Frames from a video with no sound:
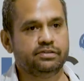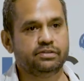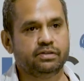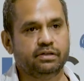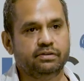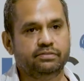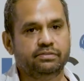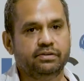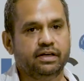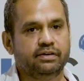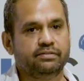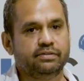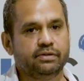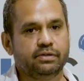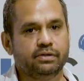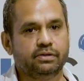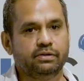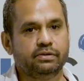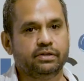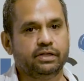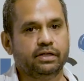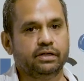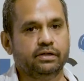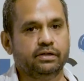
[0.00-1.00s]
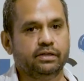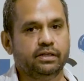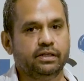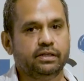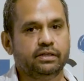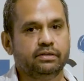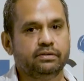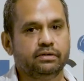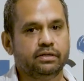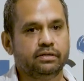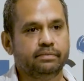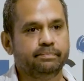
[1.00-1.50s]
So if you have a Koori only
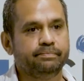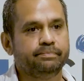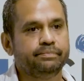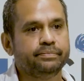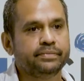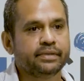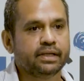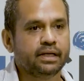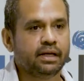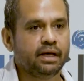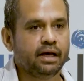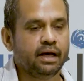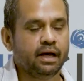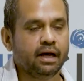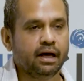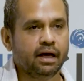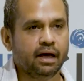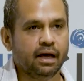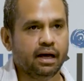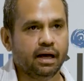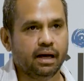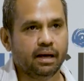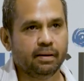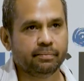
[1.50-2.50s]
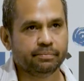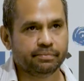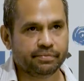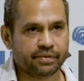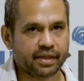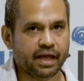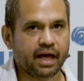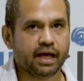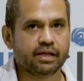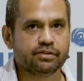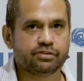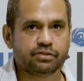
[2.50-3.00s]
group, um,
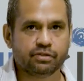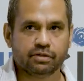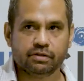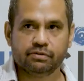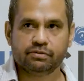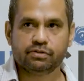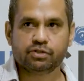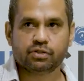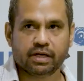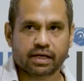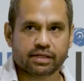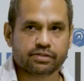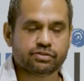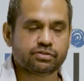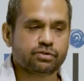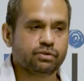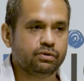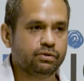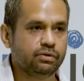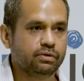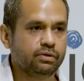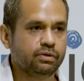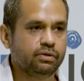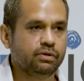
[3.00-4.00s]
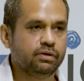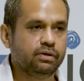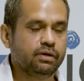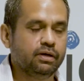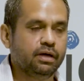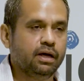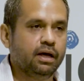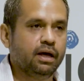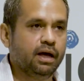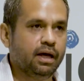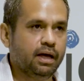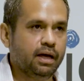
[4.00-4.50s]
that sort of trust or
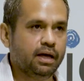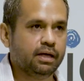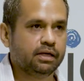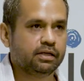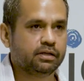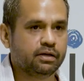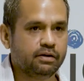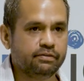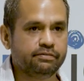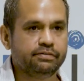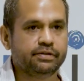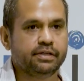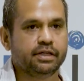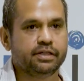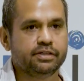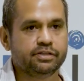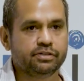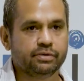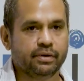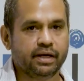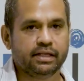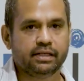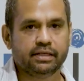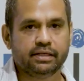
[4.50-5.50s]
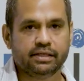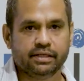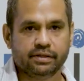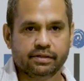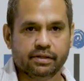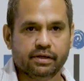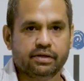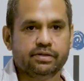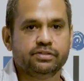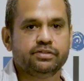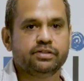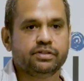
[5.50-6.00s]
uh, confidentiality in
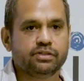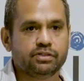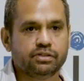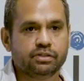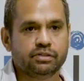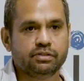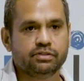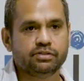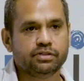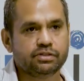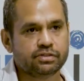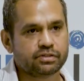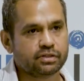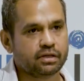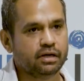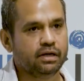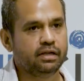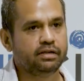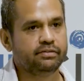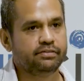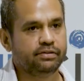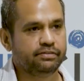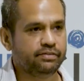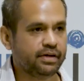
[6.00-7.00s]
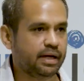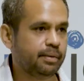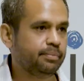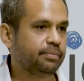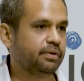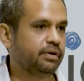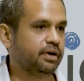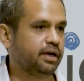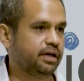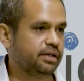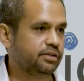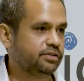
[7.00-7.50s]
those issues just kind of
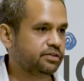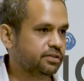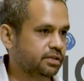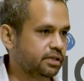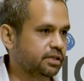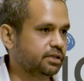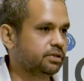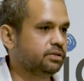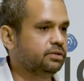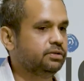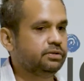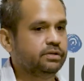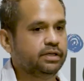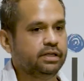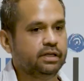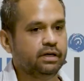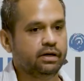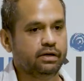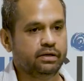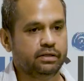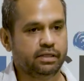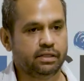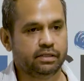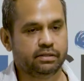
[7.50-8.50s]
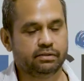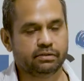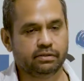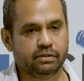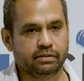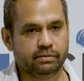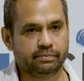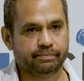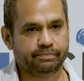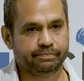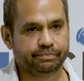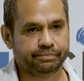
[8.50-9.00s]
evaporates in a Koori only
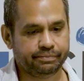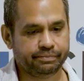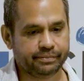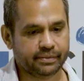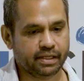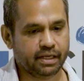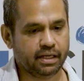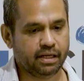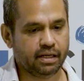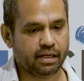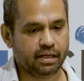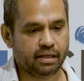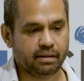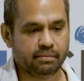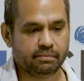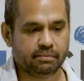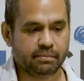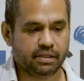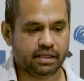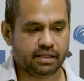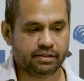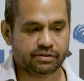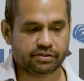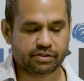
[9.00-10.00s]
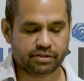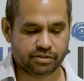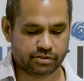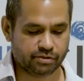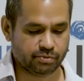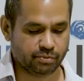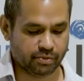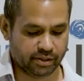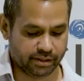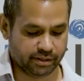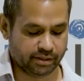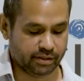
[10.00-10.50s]
group. Um, it's
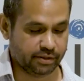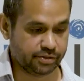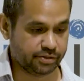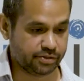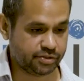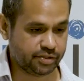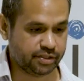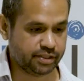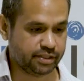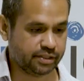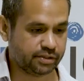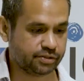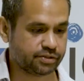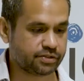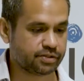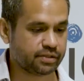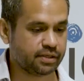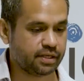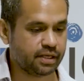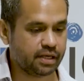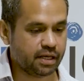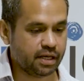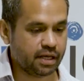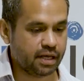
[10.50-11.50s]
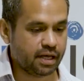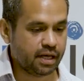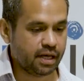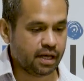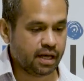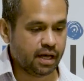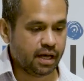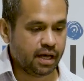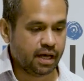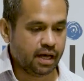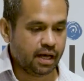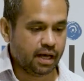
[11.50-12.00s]
just one of those things.
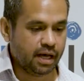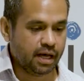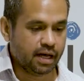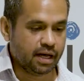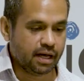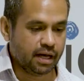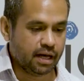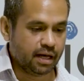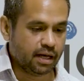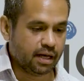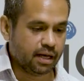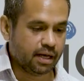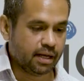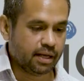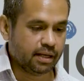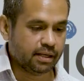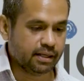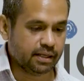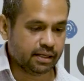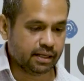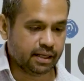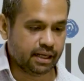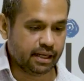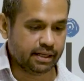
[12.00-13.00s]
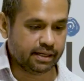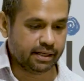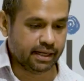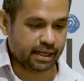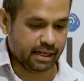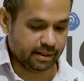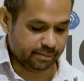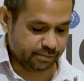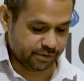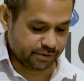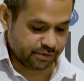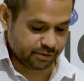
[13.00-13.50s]
Uh, and
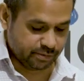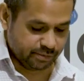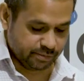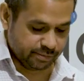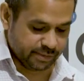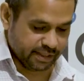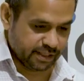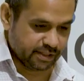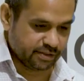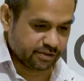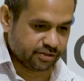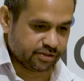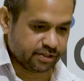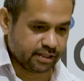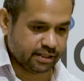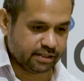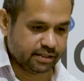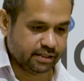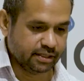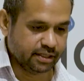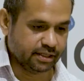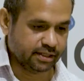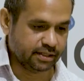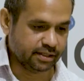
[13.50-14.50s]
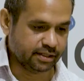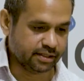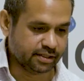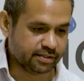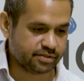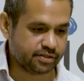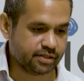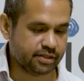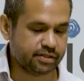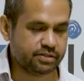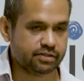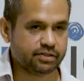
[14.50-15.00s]
Aboriginal men said you needed a
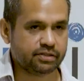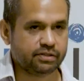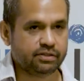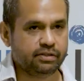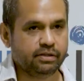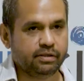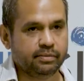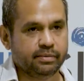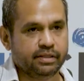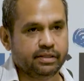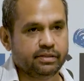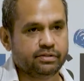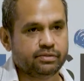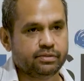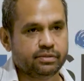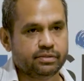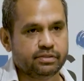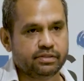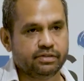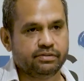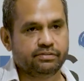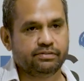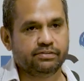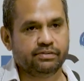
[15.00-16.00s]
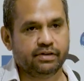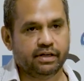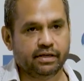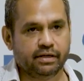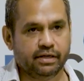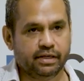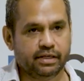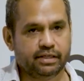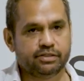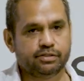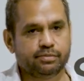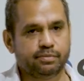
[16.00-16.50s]
sense of humour. This was a
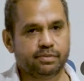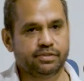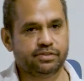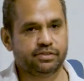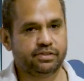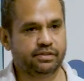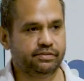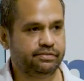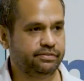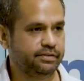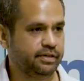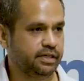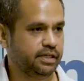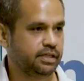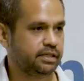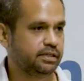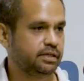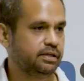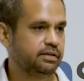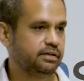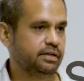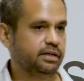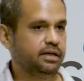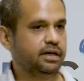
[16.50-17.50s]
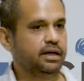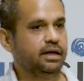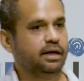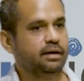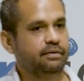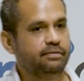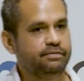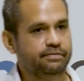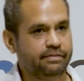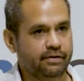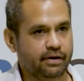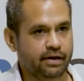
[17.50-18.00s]
very specific
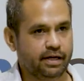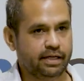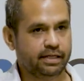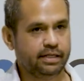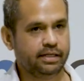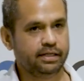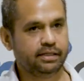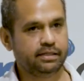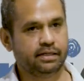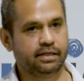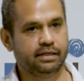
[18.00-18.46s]
uh, finding.